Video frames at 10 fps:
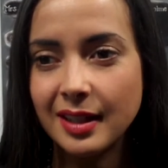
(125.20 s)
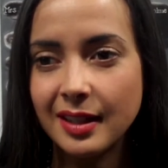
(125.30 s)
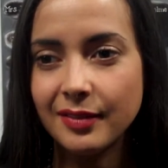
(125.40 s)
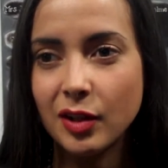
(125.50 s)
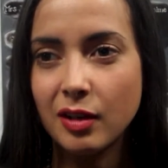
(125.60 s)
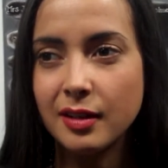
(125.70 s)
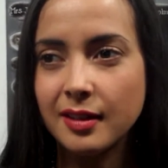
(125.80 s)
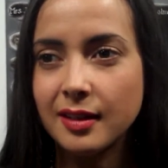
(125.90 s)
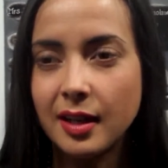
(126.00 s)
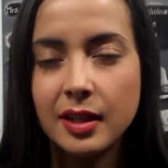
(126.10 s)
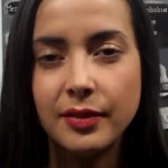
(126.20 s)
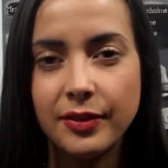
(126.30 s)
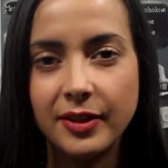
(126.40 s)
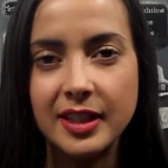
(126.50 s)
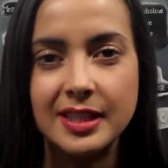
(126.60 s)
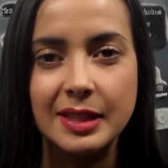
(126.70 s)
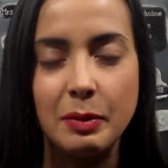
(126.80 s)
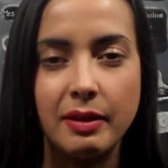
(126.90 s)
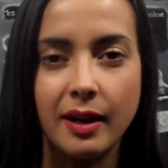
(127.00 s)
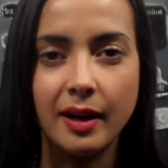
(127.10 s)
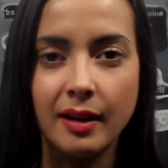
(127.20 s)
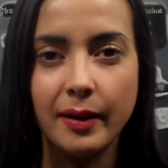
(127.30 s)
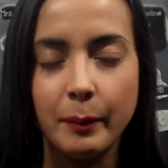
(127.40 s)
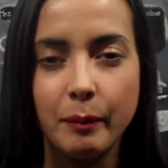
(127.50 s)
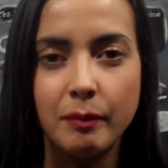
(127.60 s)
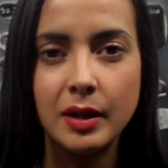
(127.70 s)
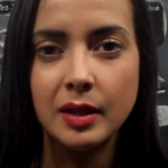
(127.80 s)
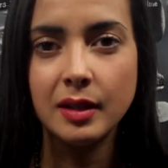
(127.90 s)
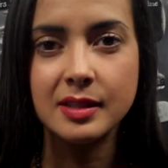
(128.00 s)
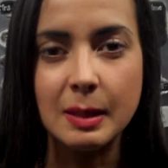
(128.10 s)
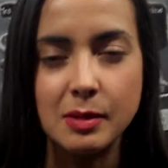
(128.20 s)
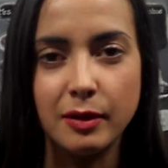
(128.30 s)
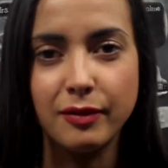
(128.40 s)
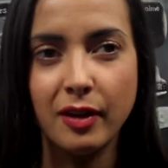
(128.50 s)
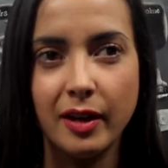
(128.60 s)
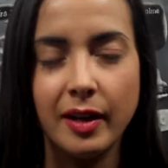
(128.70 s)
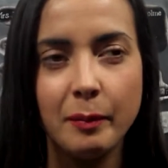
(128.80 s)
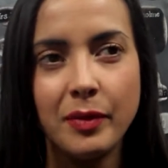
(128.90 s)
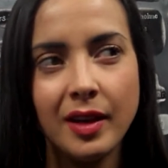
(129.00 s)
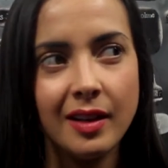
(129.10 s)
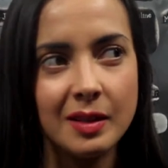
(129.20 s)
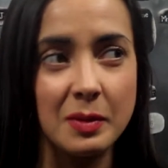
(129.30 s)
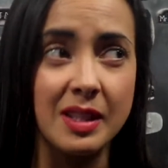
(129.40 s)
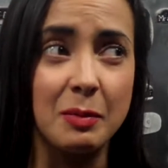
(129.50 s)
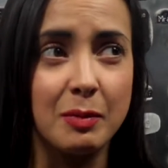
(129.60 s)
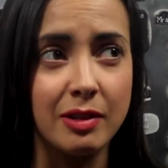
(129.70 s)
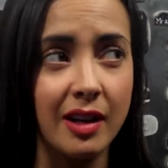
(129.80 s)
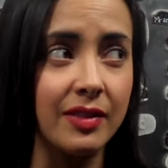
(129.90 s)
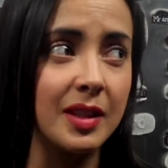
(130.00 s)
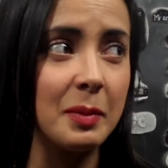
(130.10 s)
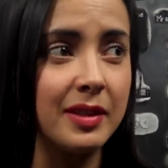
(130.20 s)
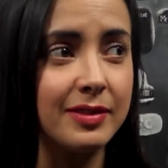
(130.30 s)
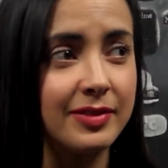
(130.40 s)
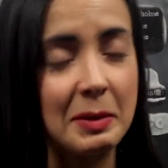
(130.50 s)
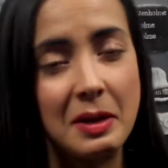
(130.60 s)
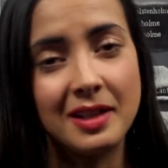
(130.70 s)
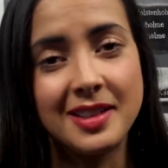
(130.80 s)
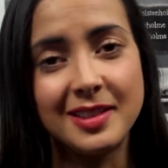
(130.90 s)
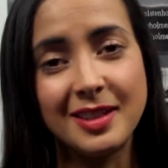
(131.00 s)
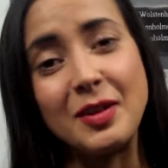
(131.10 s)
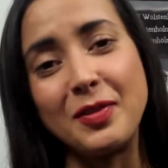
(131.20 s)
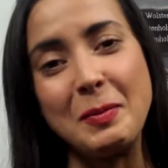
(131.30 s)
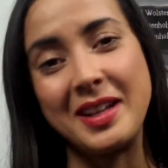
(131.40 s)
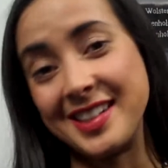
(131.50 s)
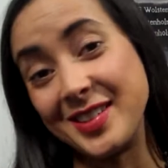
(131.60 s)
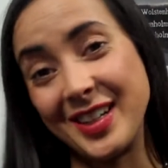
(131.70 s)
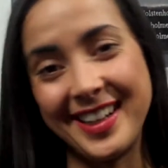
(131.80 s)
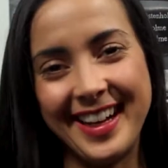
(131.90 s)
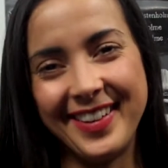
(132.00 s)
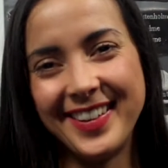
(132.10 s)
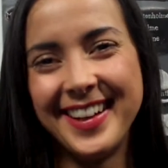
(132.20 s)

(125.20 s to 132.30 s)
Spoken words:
I've got a kind of affinity with that. It's absolutely fine. I suppose I'm craving a bit of female attention. I've got female attention here now.